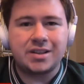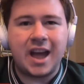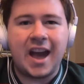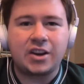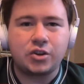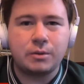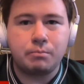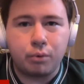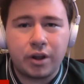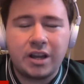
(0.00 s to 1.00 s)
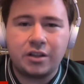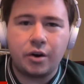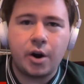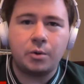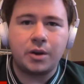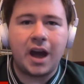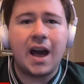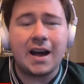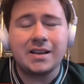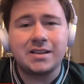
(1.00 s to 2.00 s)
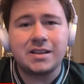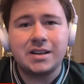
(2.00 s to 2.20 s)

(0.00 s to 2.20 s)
to actually breed their own guys